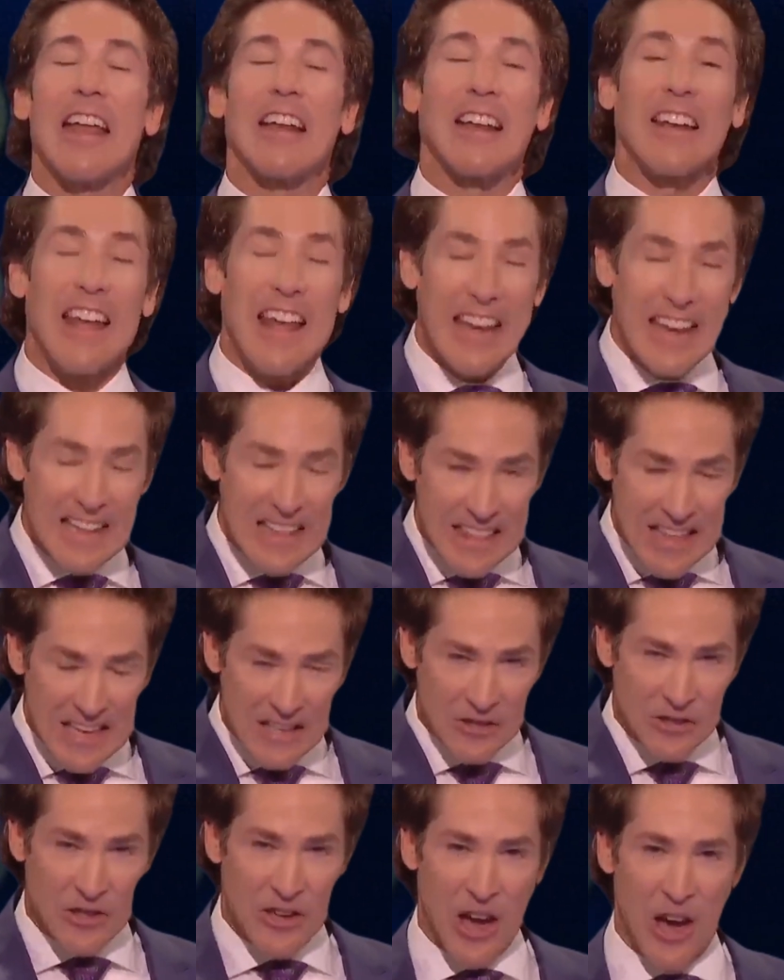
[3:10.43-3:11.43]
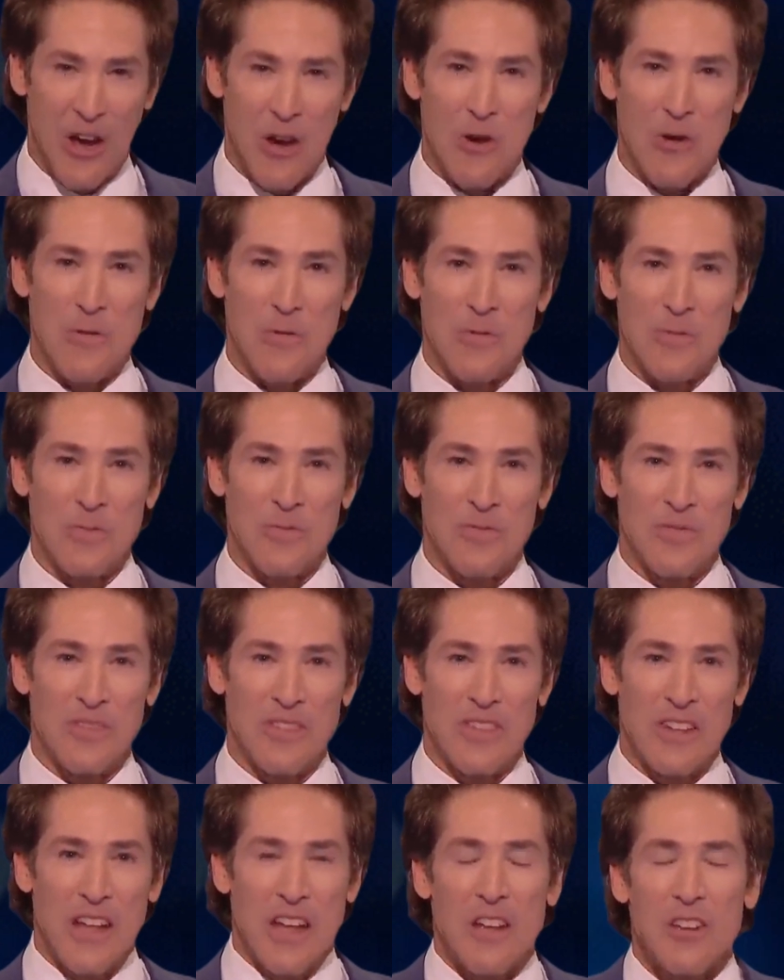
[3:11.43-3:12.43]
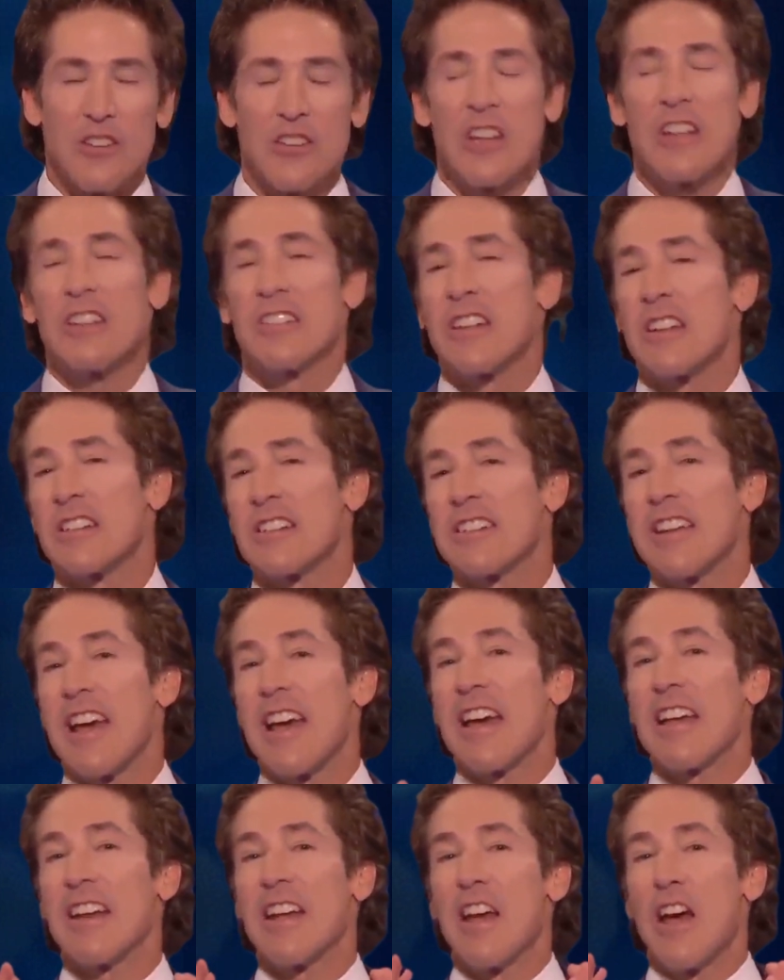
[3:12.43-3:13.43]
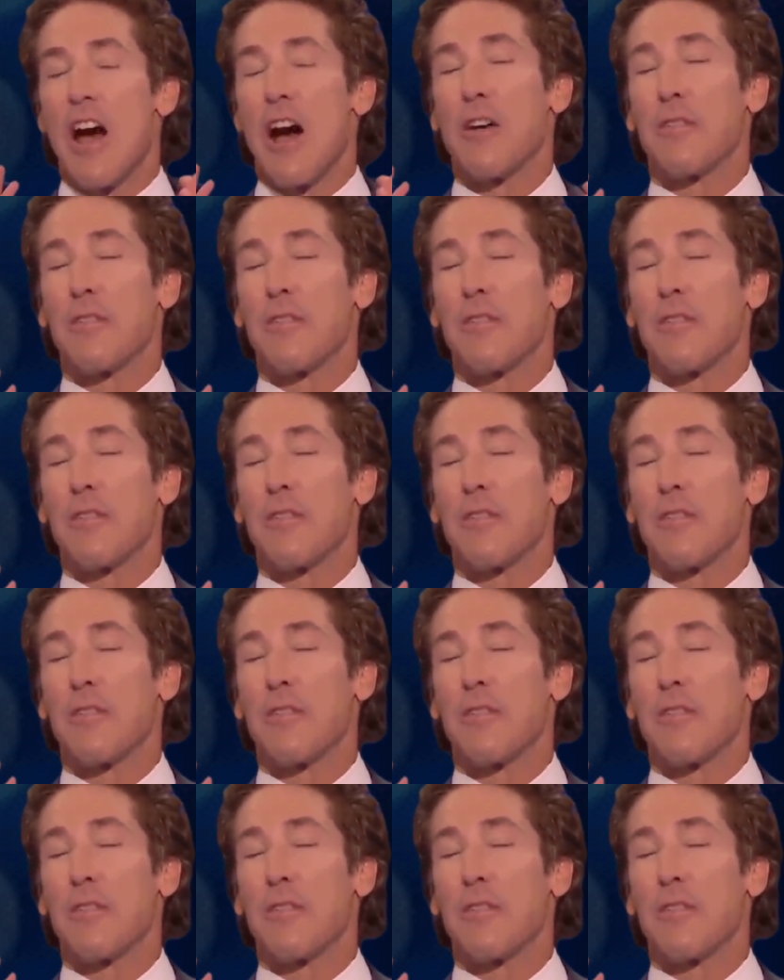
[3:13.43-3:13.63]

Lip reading: you invite success and abundance into your life.